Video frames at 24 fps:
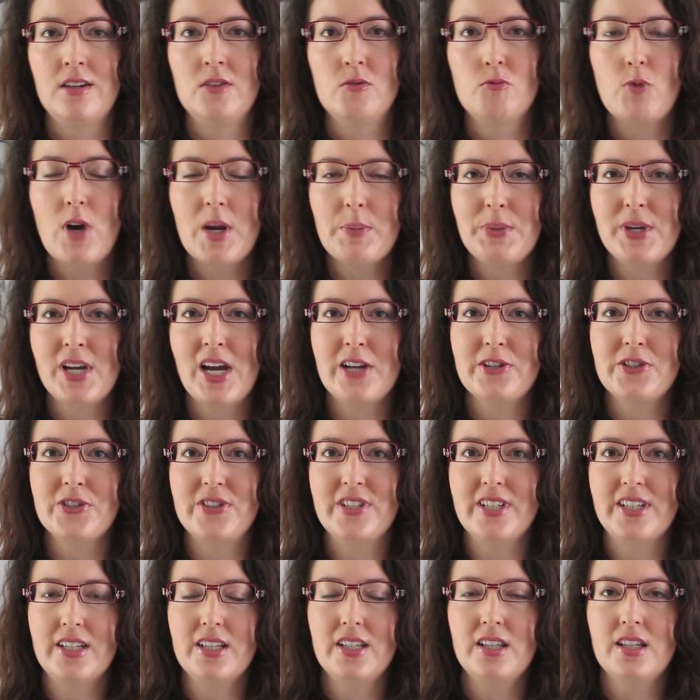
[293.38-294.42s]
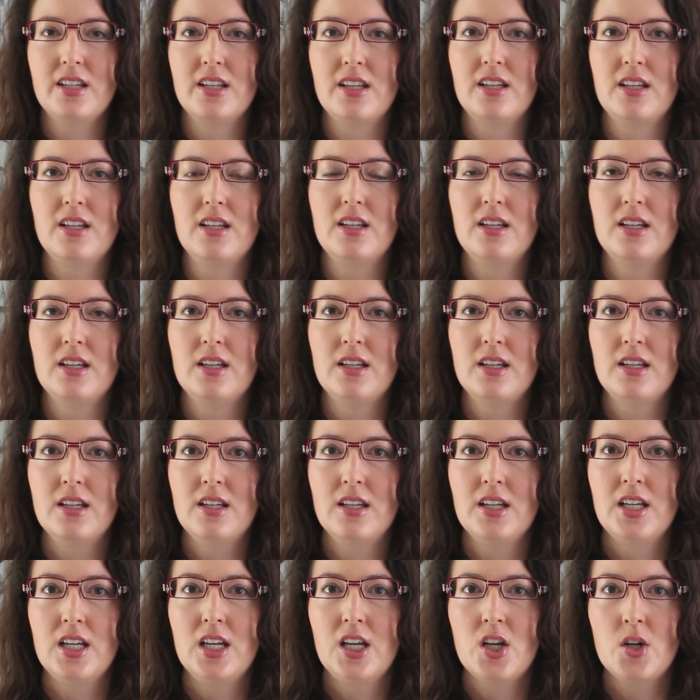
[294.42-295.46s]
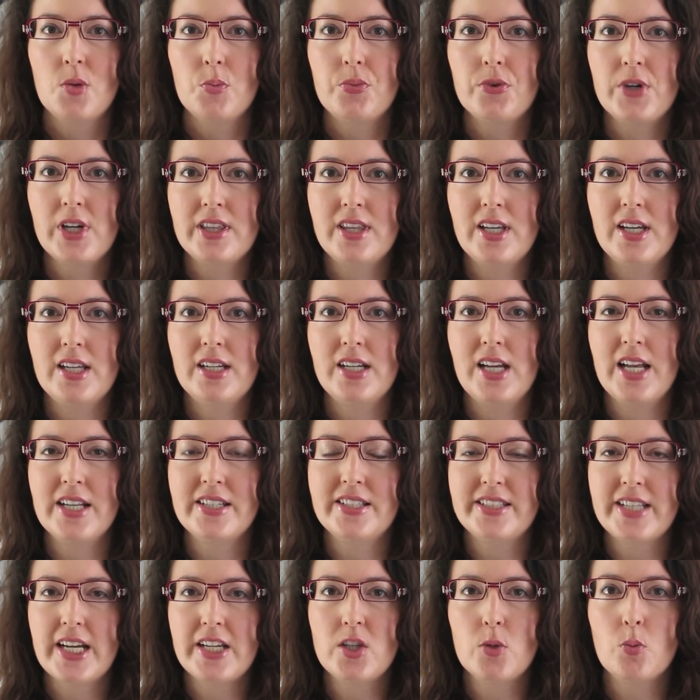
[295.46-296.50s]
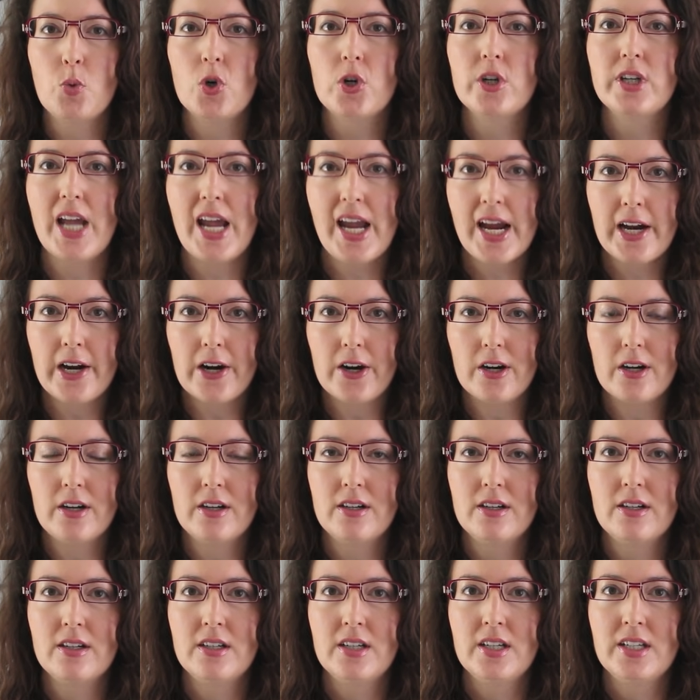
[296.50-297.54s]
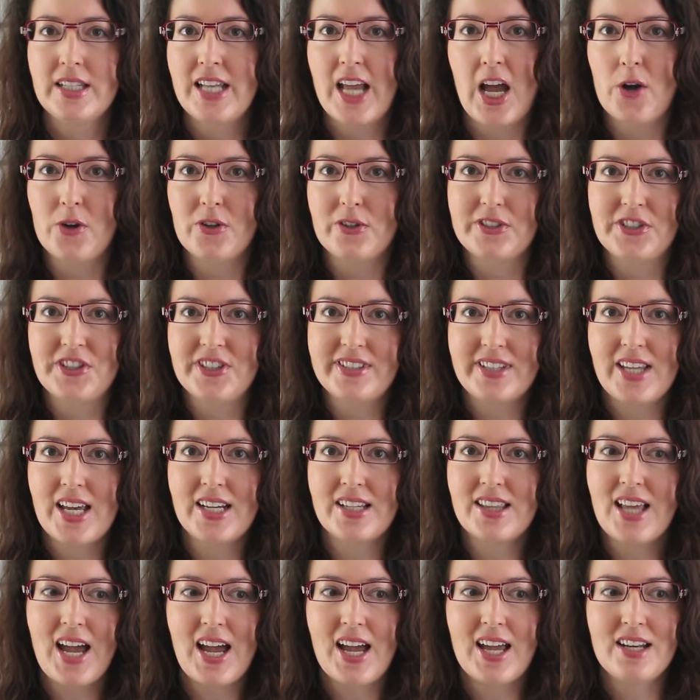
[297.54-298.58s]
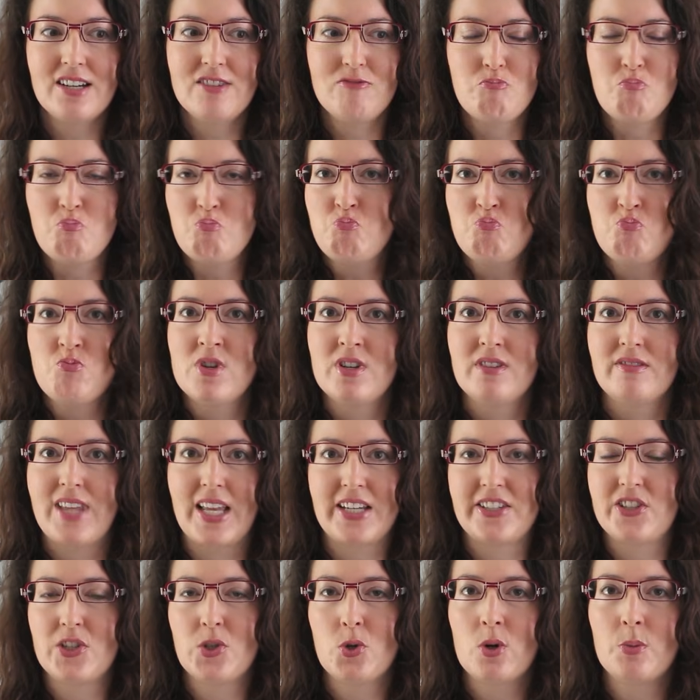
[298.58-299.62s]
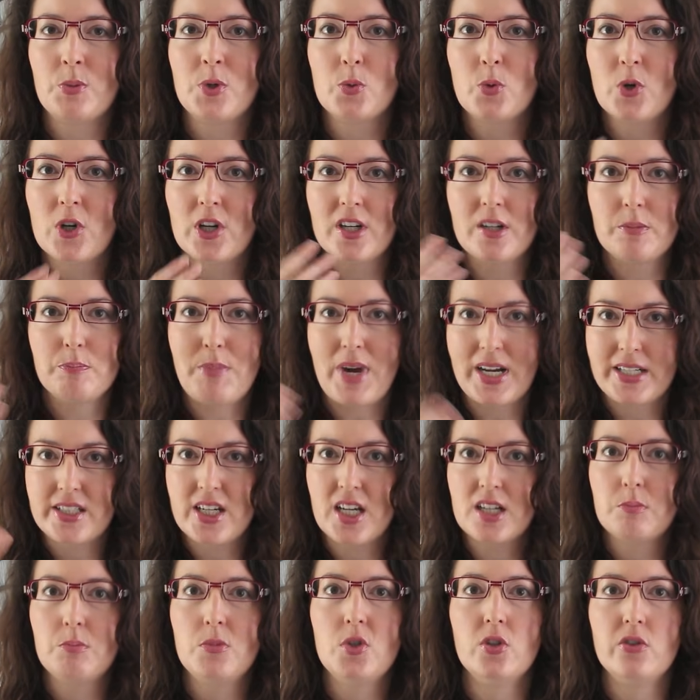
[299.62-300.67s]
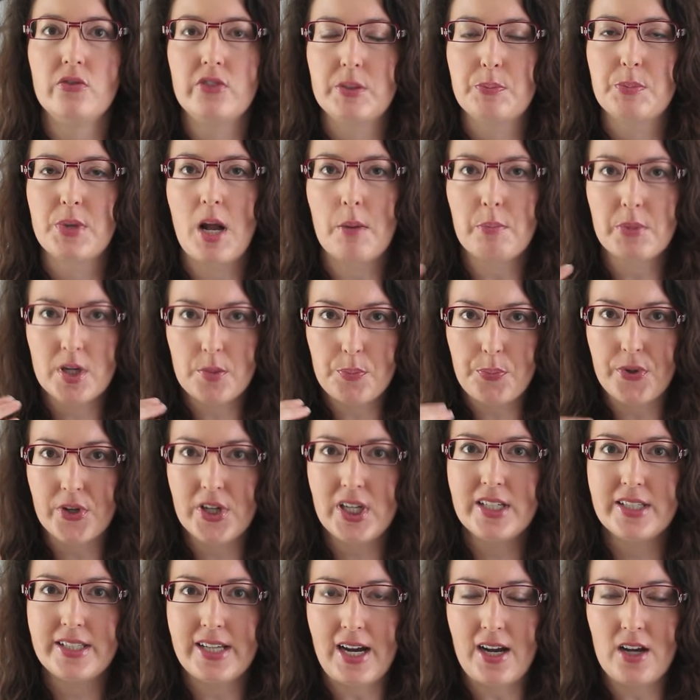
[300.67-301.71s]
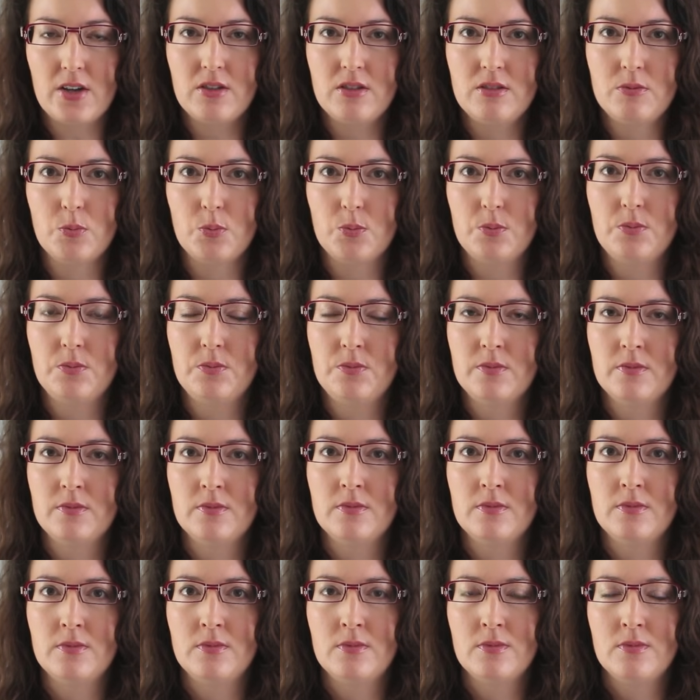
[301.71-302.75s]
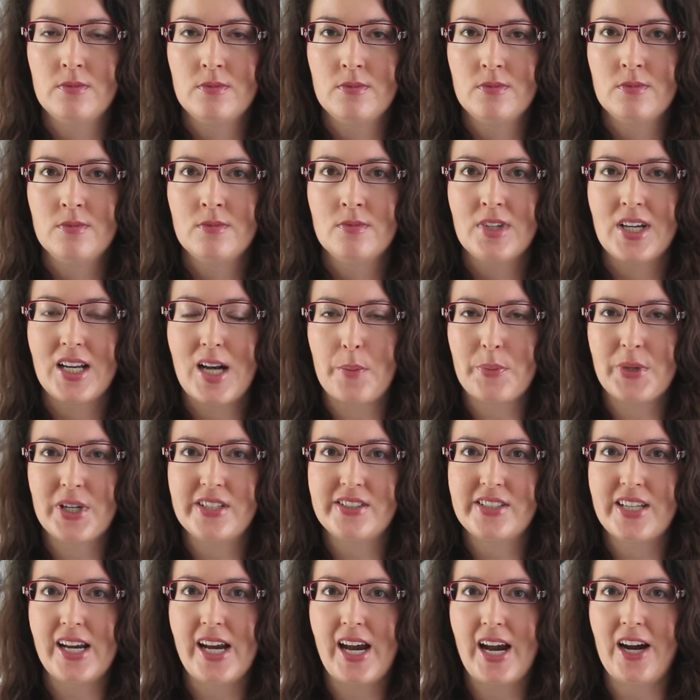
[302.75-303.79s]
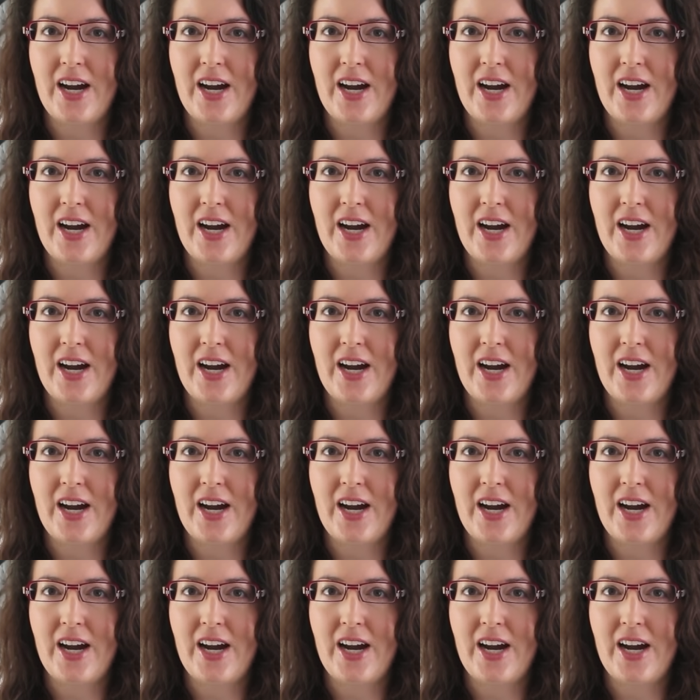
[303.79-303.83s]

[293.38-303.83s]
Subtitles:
right behind your teeth. Breathe in and say the word air. Now, just like that, that's the normal word. My tongue moves, but I'm going to put it down and I'm going to say